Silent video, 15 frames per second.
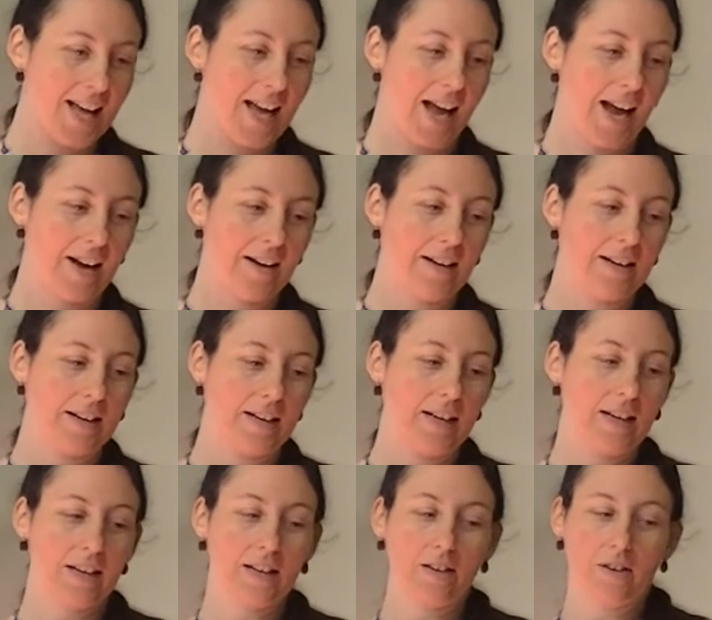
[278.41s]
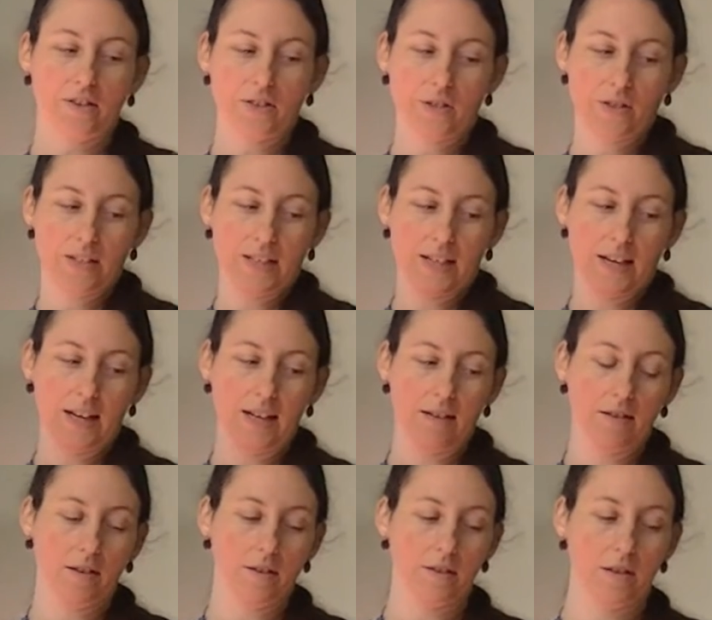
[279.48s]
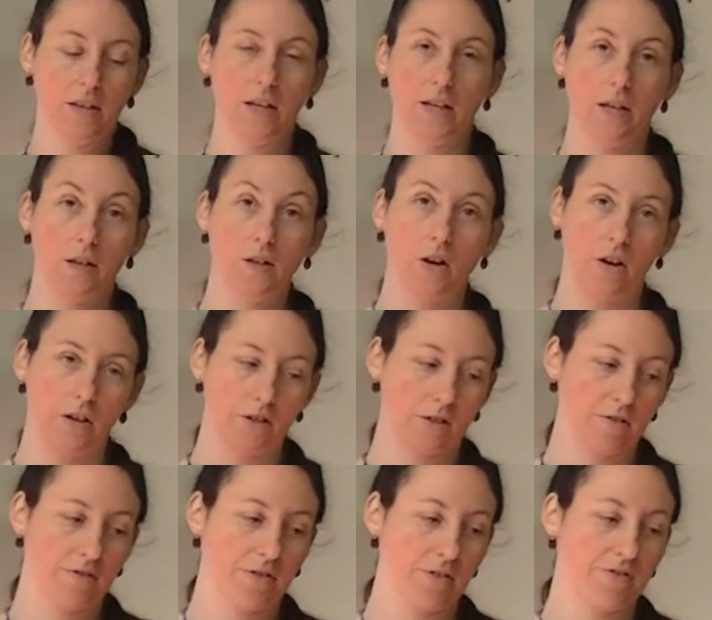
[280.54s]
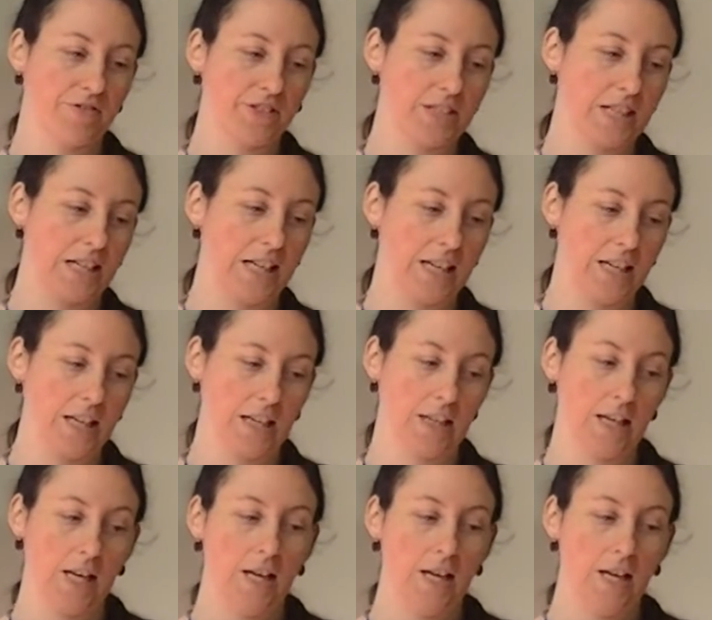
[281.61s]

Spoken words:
and it can also indicate the cause of fatigue,